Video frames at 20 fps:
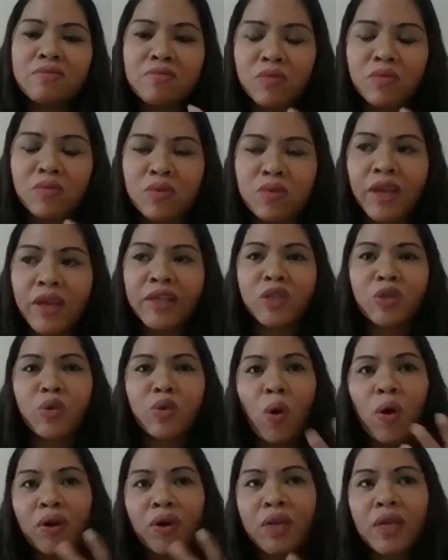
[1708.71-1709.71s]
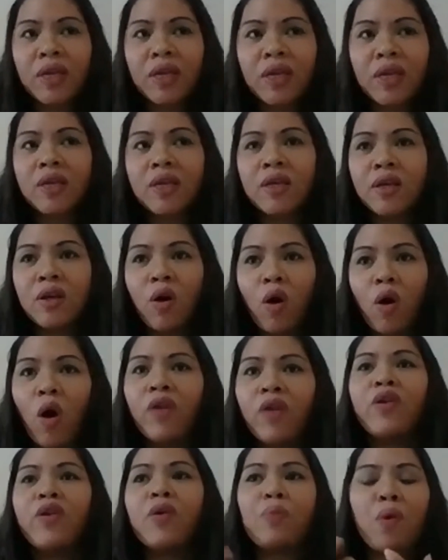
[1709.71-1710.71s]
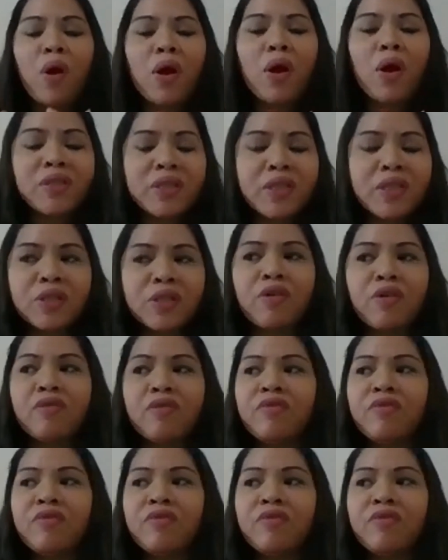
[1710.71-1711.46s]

like dawning on their process of